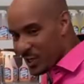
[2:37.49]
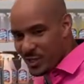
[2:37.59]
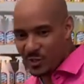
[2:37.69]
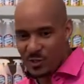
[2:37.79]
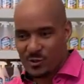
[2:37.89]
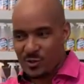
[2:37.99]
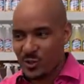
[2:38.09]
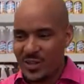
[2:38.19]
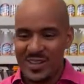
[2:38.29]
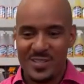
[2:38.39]
a good close
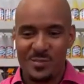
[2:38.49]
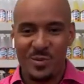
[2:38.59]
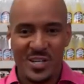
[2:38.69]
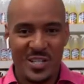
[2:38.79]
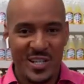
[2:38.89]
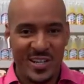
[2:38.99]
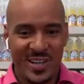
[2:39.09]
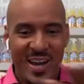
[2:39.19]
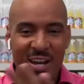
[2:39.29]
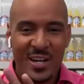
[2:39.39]
look at at this brush
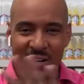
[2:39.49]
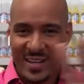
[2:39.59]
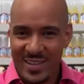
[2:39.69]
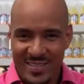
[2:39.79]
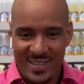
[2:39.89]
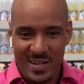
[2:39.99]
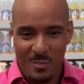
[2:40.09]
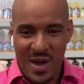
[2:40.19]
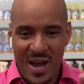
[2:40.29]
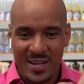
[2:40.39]
here. You're getting this in the
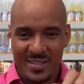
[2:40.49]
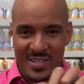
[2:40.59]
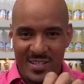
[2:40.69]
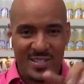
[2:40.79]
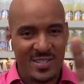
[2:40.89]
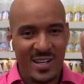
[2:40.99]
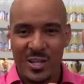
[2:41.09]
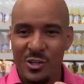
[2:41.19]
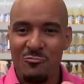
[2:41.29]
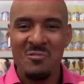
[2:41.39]
package. This is
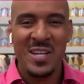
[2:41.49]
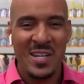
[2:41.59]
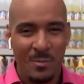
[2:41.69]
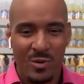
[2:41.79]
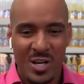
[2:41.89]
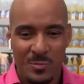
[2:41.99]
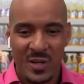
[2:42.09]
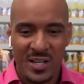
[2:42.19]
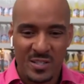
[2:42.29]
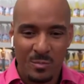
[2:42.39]
a unique brush
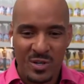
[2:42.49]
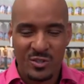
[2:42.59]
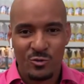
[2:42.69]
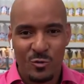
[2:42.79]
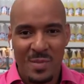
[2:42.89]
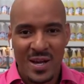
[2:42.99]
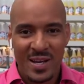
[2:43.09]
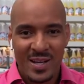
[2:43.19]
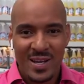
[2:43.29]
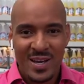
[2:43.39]
because the bristles are
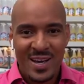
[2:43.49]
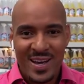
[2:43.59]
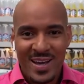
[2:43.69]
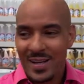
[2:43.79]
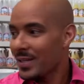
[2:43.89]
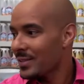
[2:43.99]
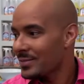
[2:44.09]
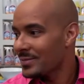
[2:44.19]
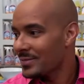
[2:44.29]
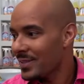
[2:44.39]
made.
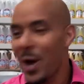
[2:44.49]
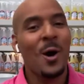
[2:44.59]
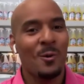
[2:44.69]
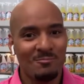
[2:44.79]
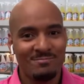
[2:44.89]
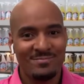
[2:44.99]
Oh.